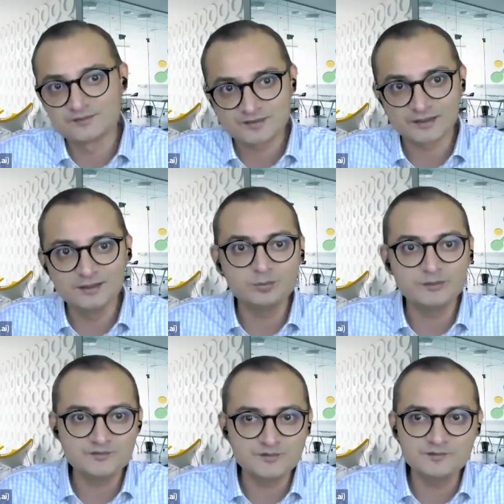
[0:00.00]
and the
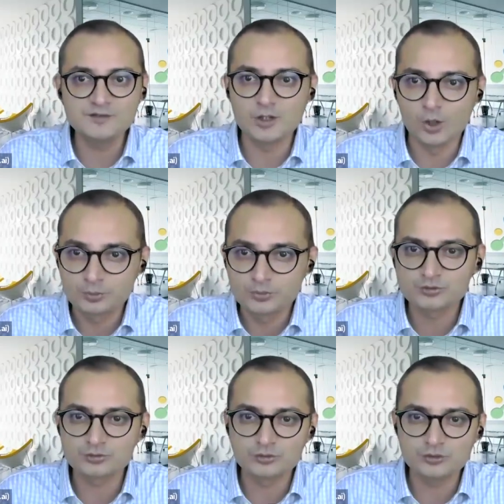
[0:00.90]
second piece is the
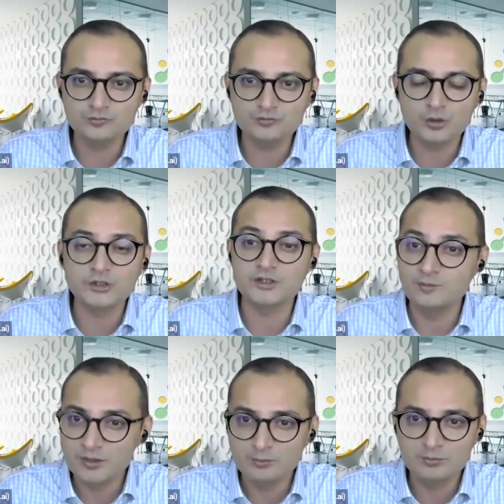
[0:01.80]
opportunity for
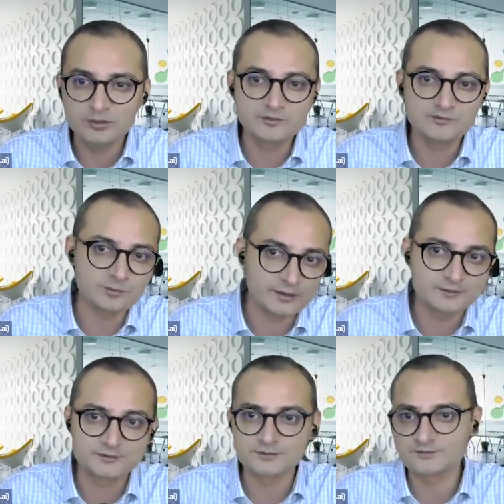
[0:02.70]
team members
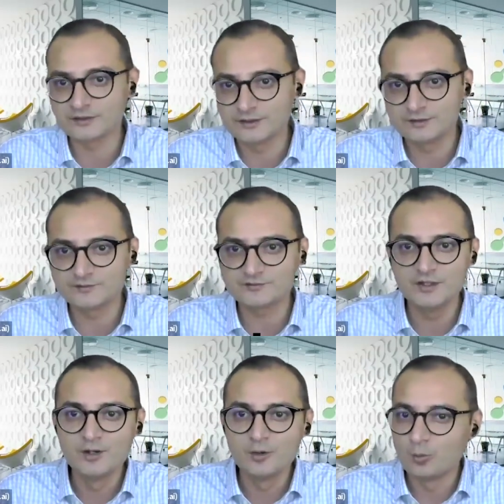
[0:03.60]
managers
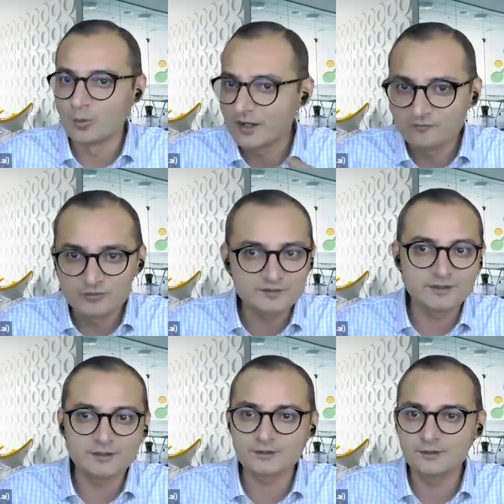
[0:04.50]
leaders
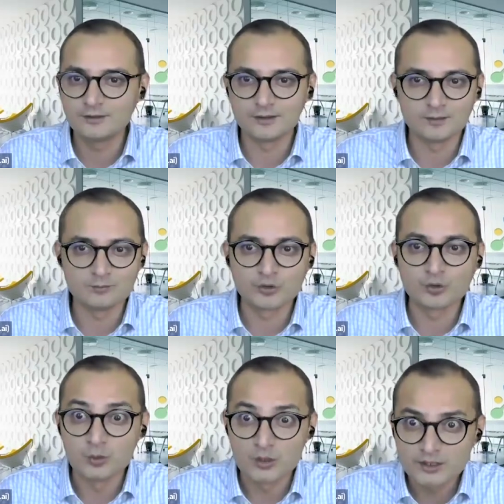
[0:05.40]
whenever they are
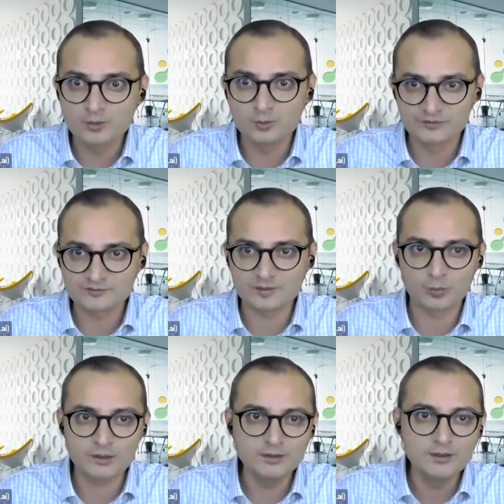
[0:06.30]
um, you know working with
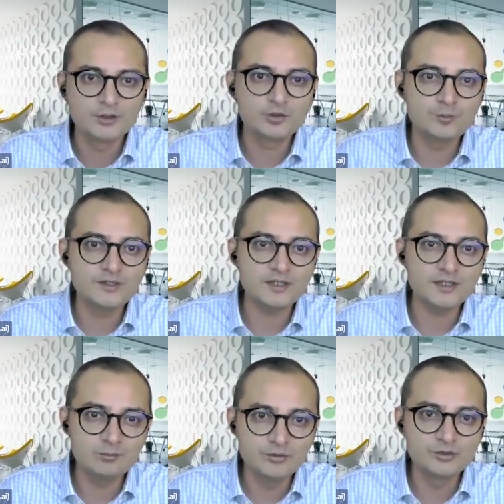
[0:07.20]
someone to
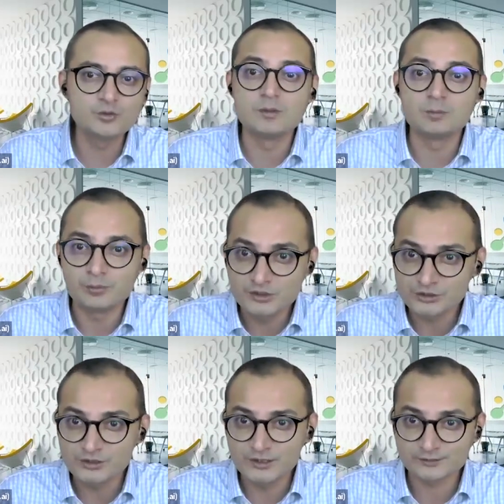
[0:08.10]
be able to
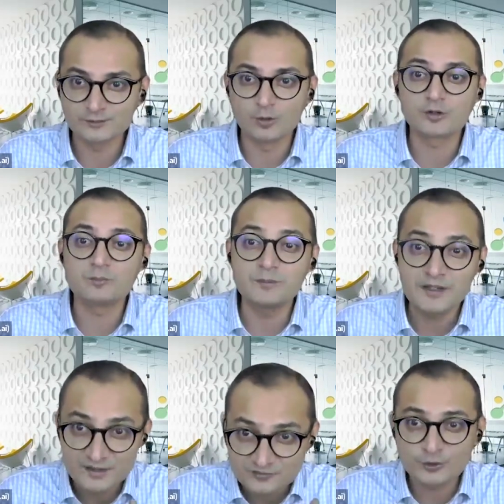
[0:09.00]
appreciate or
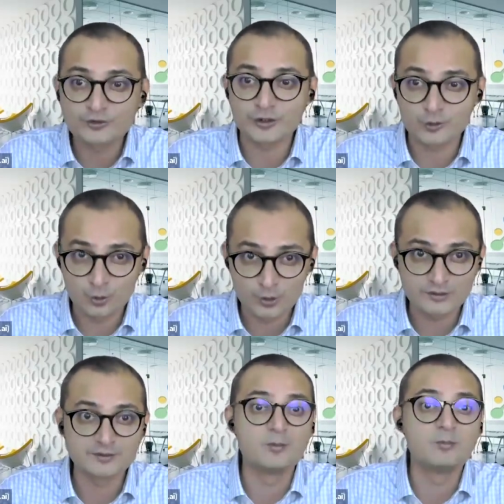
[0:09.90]
place on
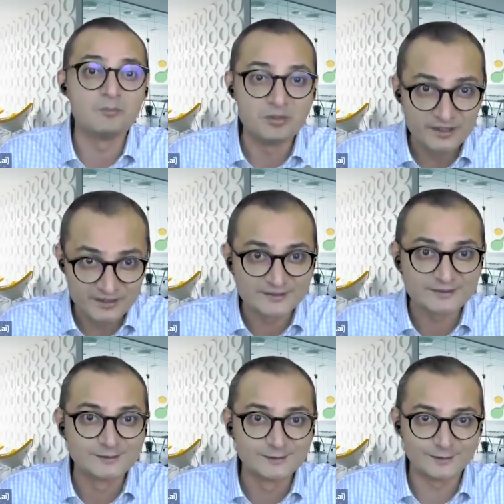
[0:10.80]
record
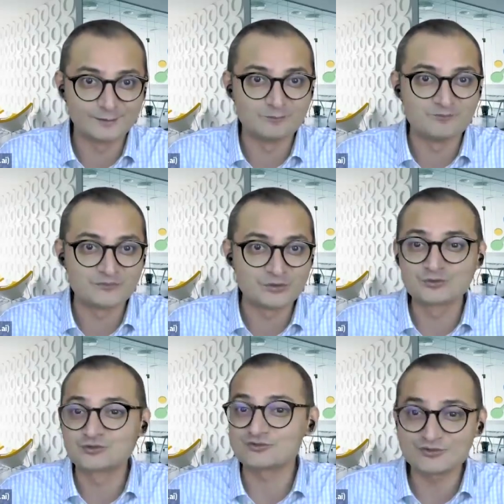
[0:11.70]
publicly
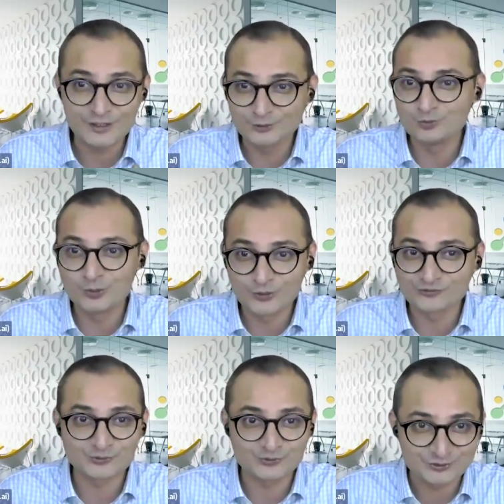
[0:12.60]
um, you know just like you
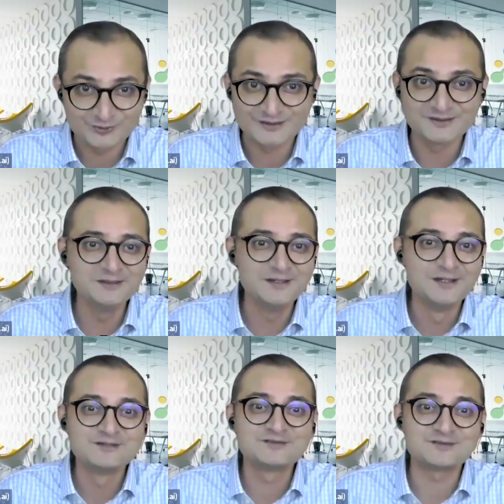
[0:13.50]
would on social media